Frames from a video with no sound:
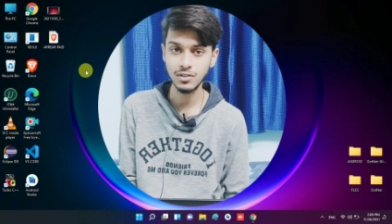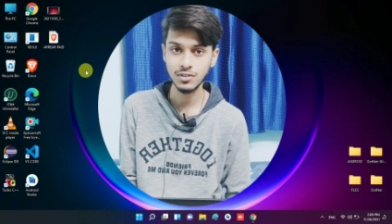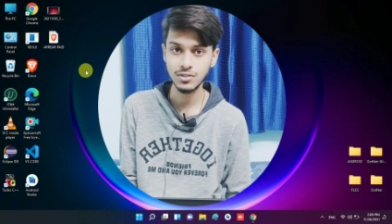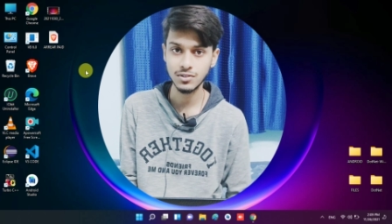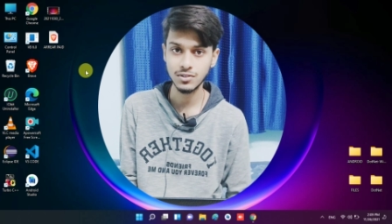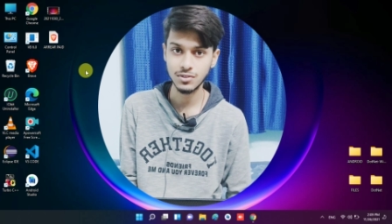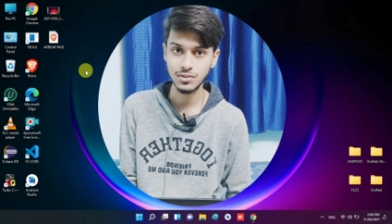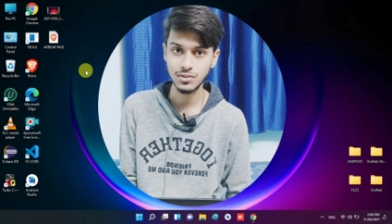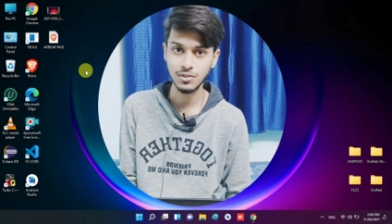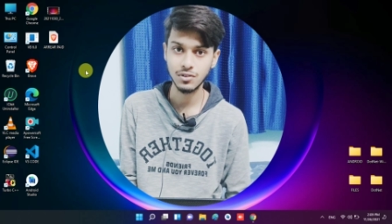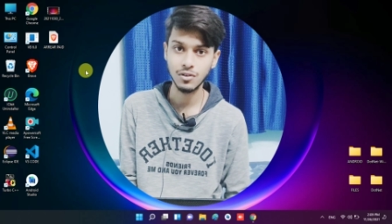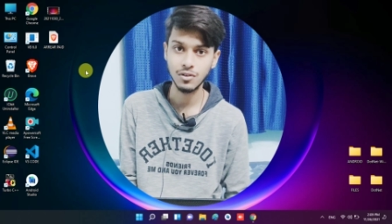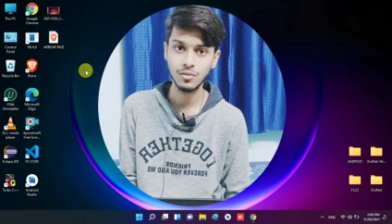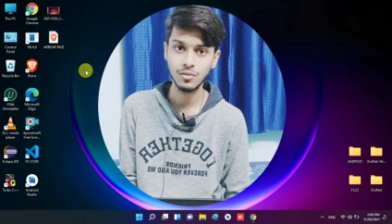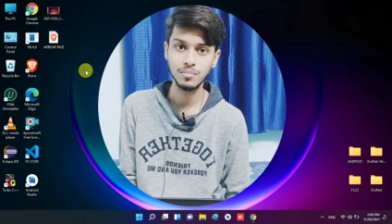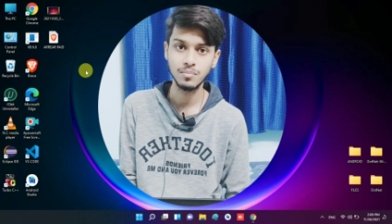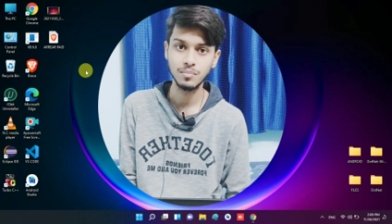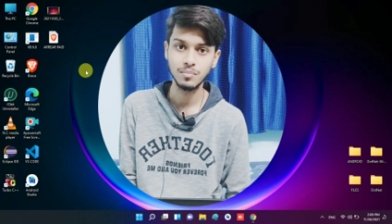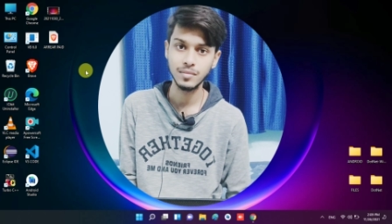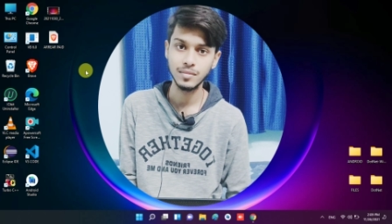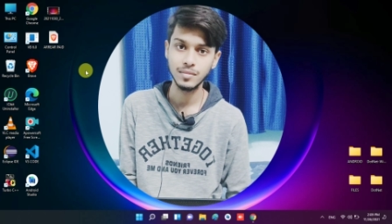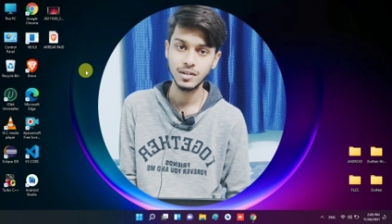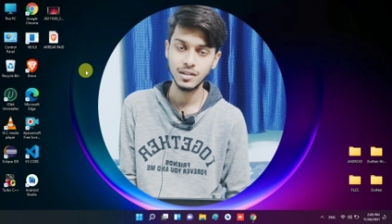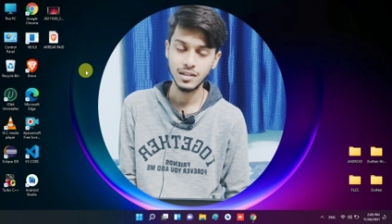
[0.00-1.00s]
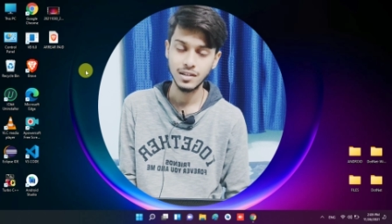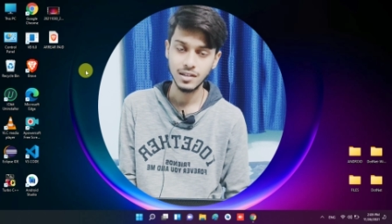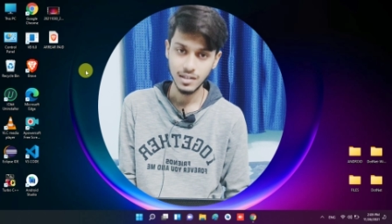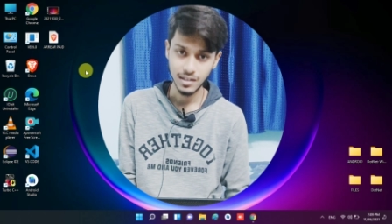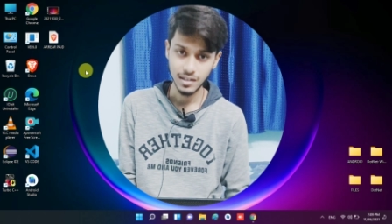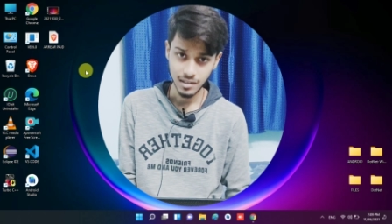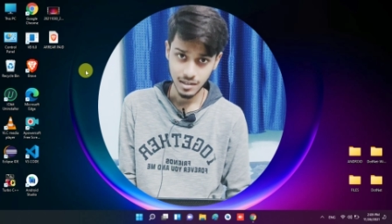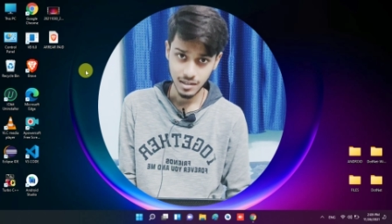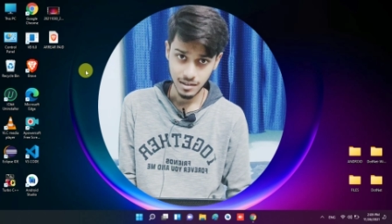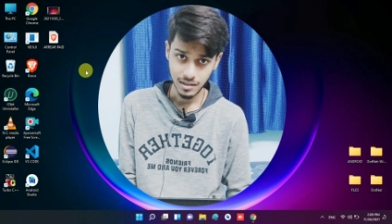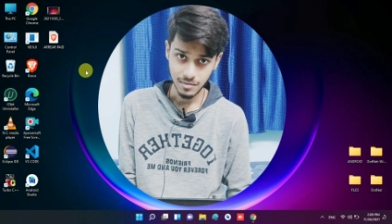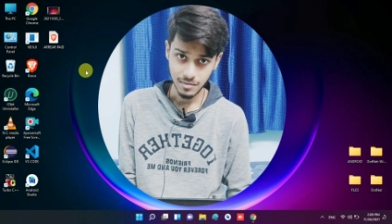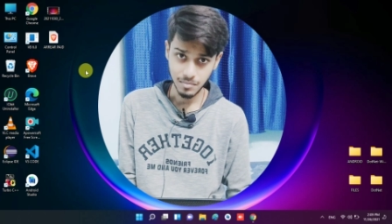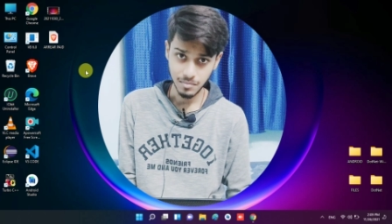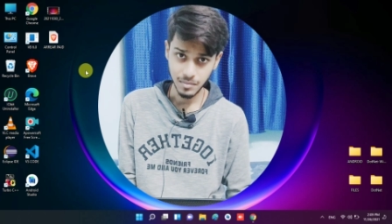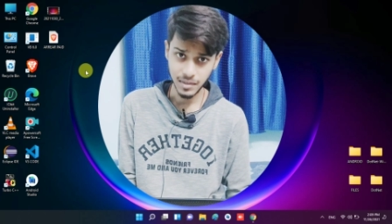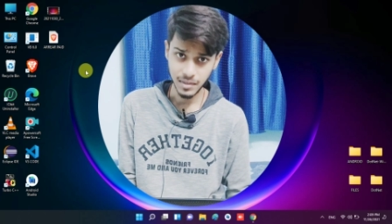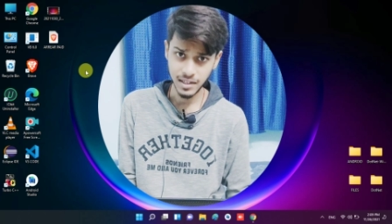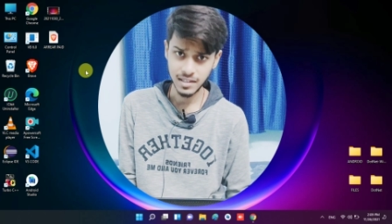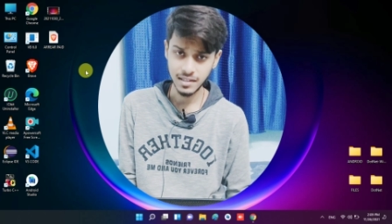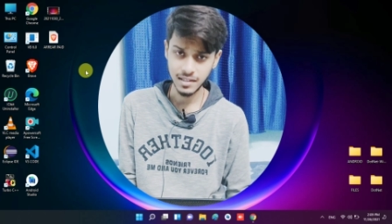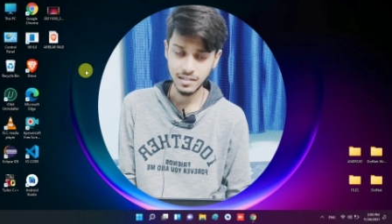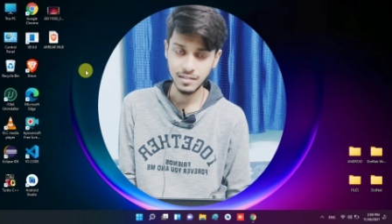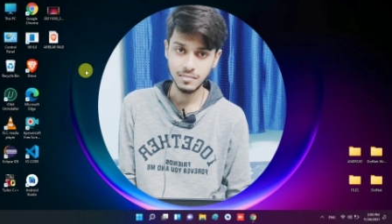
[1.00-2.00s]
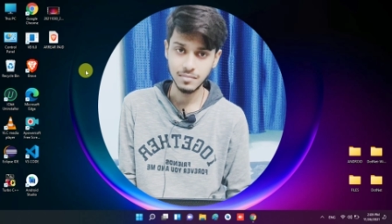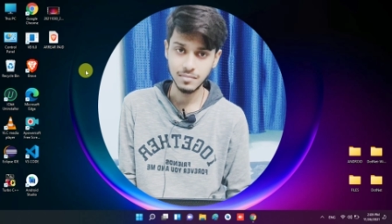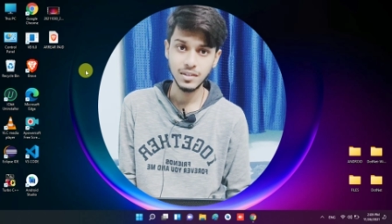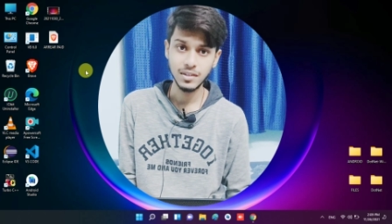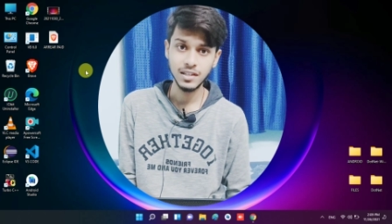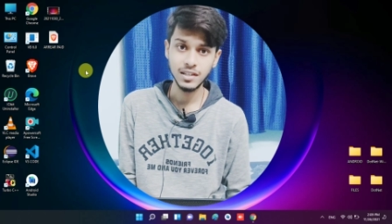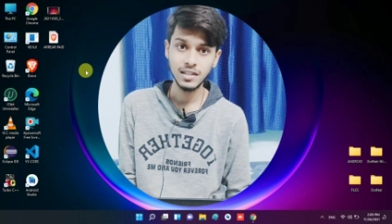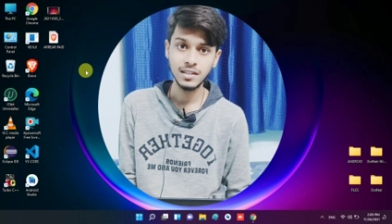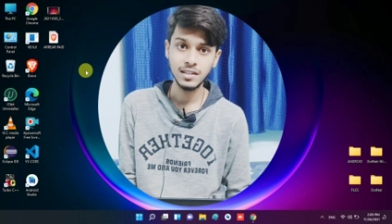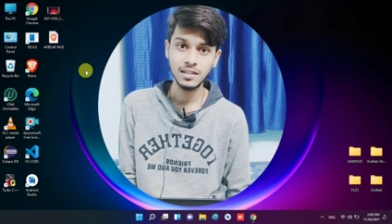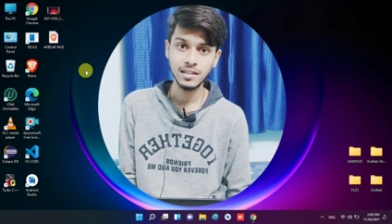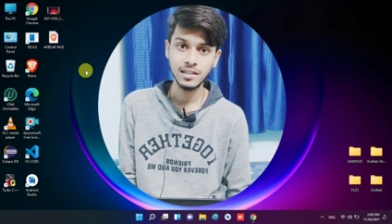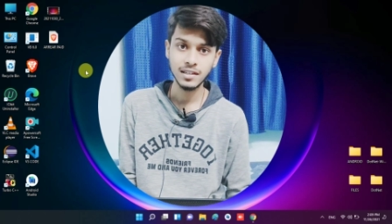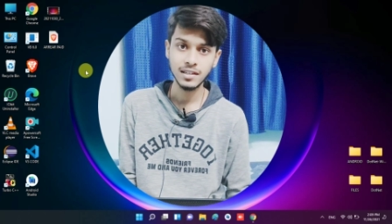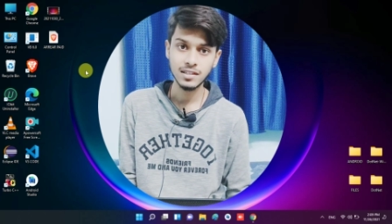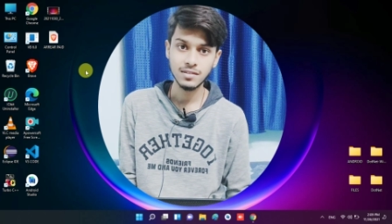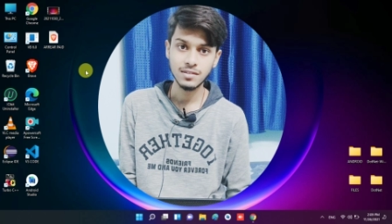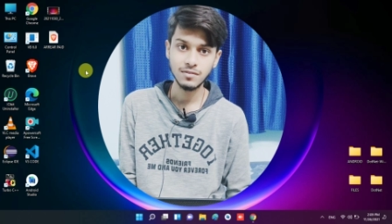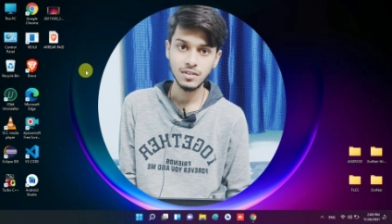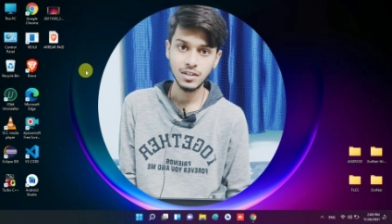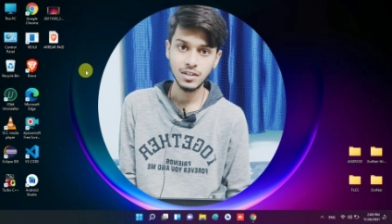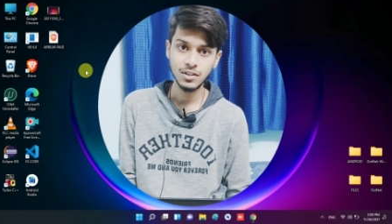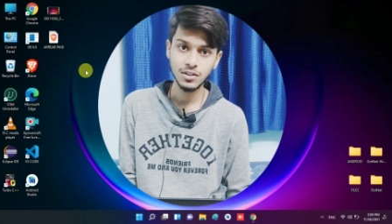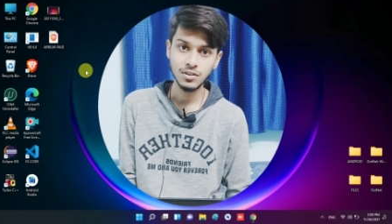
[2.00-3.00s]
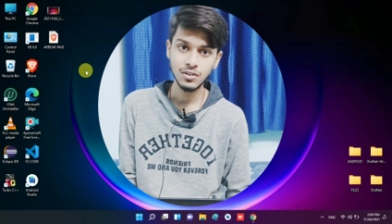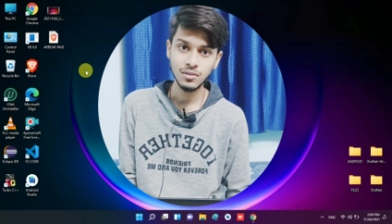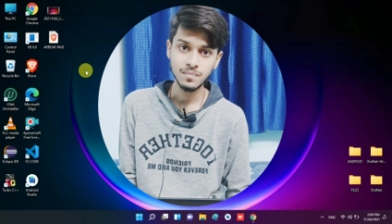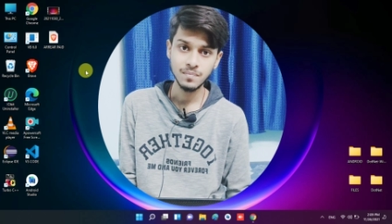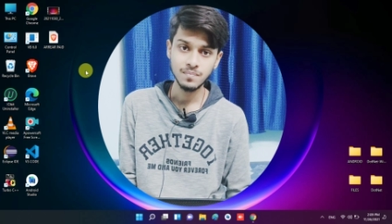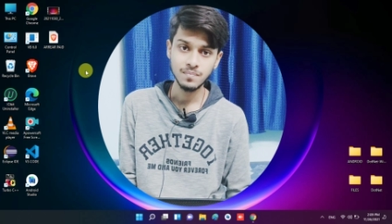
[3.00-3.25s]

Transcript: So meet me in next video